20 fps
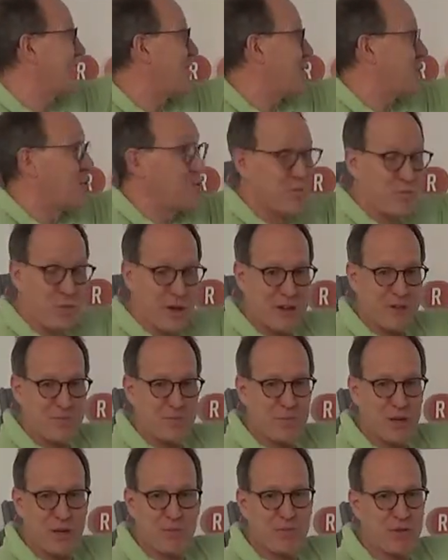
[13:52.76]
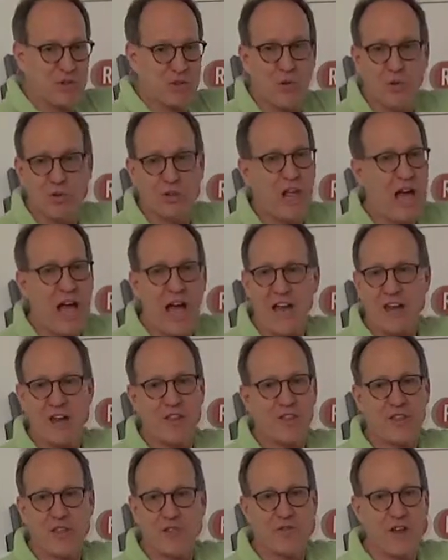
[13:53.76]
know, but don't lie to
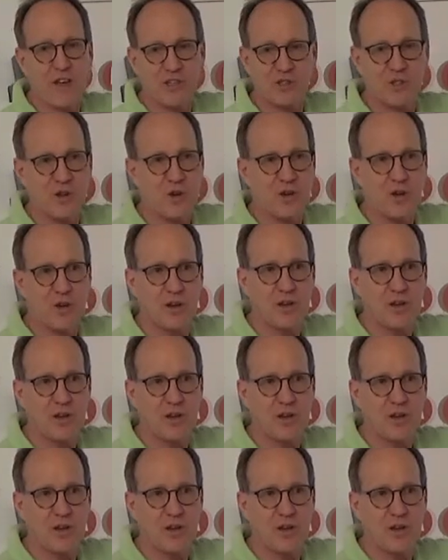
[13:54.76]
the investor.